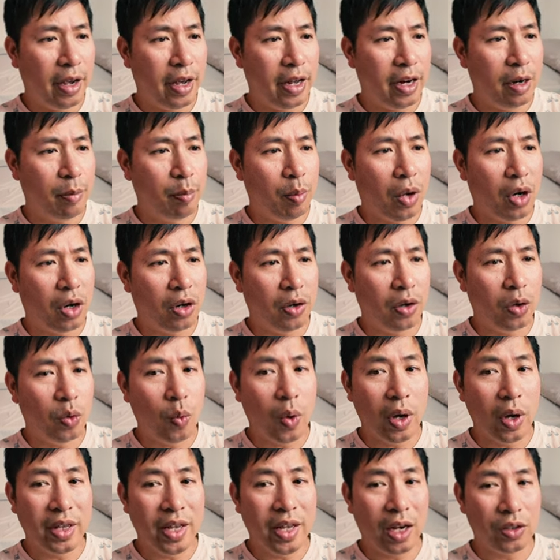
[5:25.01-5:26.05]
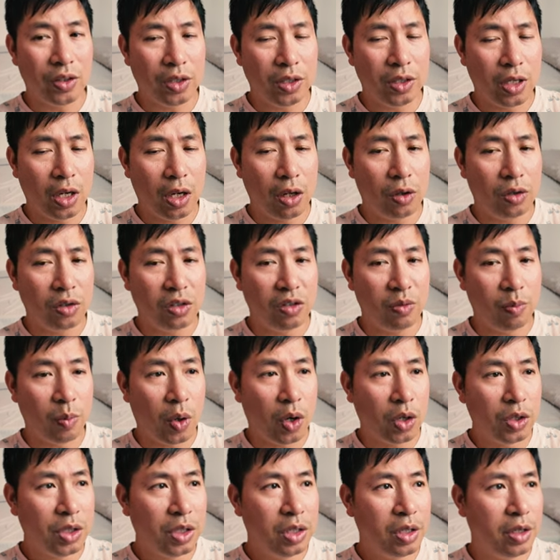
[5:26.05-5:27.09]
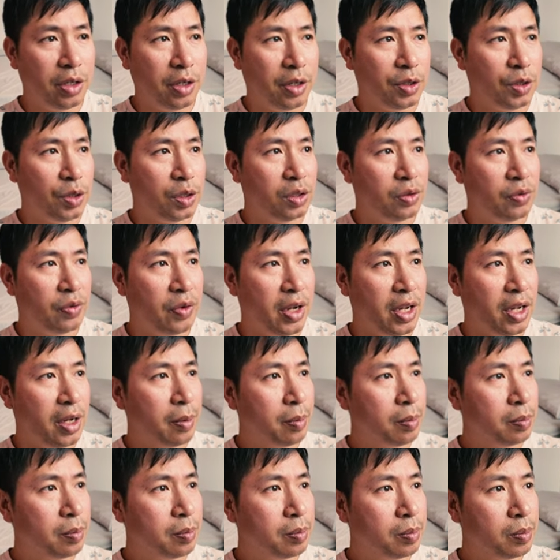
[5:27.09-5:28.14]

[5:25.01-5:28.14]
and I'm borrowing $1,000 of margin interest-free.